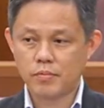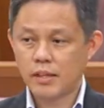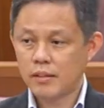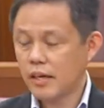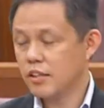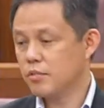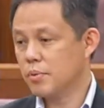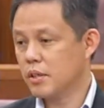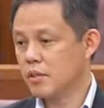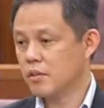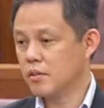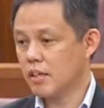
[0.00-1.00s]
And
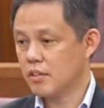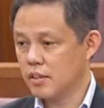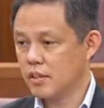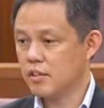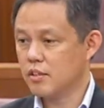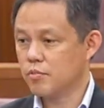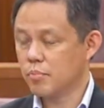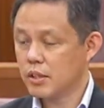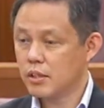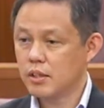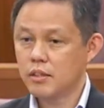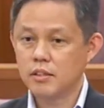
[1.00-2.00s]
I say this
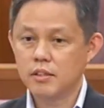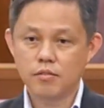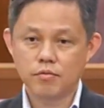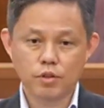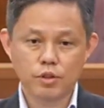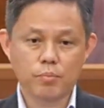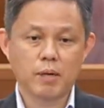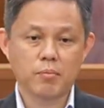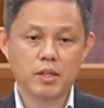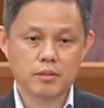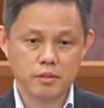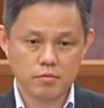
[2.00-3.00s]
particularly for the
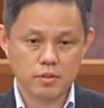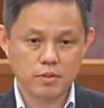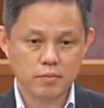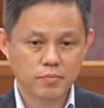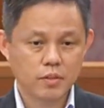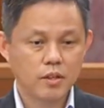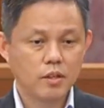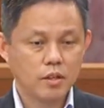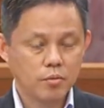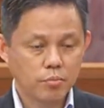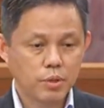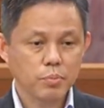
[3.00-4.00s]
public service.
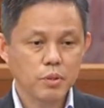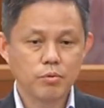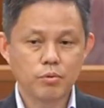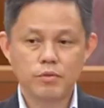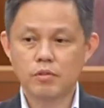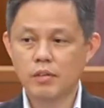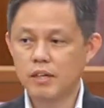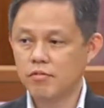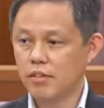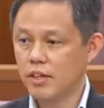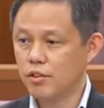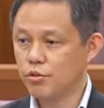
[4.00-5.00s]
People with the right
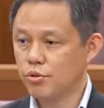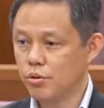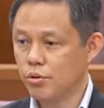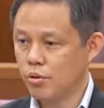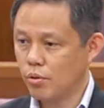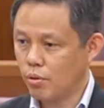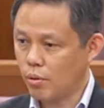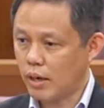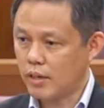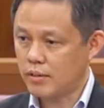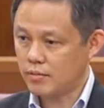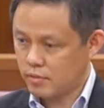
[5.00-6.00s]
values who
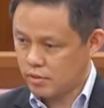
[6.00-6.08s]
are